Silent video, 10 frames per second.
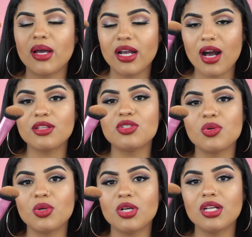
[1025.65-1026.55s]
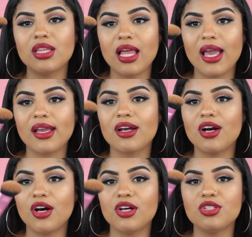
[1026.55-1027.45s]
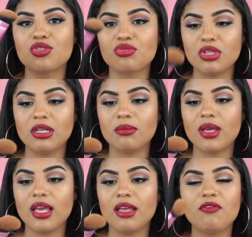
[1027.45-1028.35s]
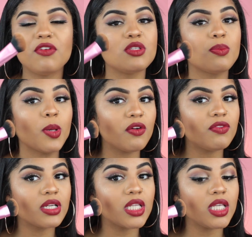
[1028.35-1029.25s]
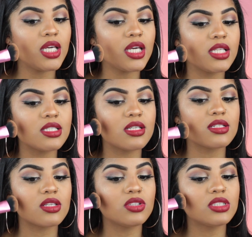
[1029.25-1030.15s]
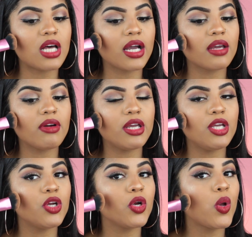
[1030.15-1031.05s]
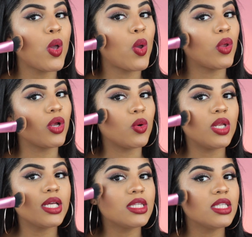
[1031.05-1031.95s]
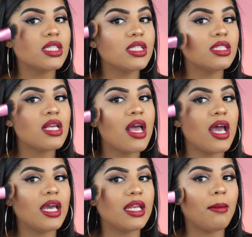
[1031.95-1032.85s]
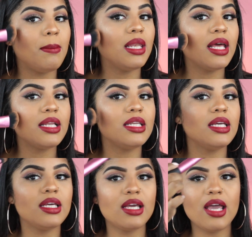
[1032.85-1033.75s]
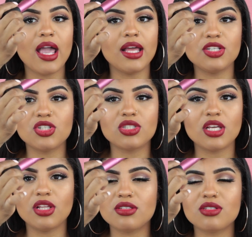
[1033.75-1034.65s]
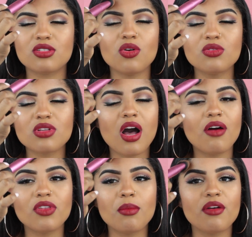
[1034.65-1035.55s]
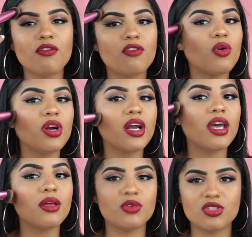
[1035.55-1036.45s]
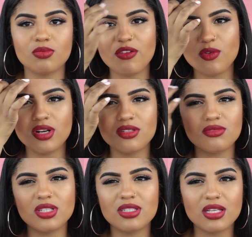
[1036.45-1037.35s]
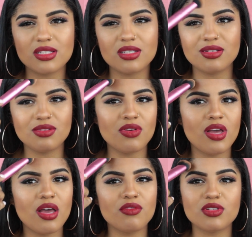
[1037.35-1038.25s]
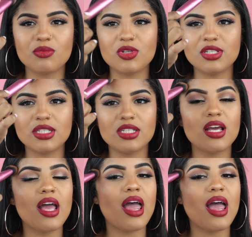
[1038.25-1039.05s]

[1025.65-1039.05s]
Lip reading: my contour like a dream. It fits perfectly into this little socket right here. I go like this and I blend it, and it's so soft on my forehead, which my forehead is really sensitive for some reason.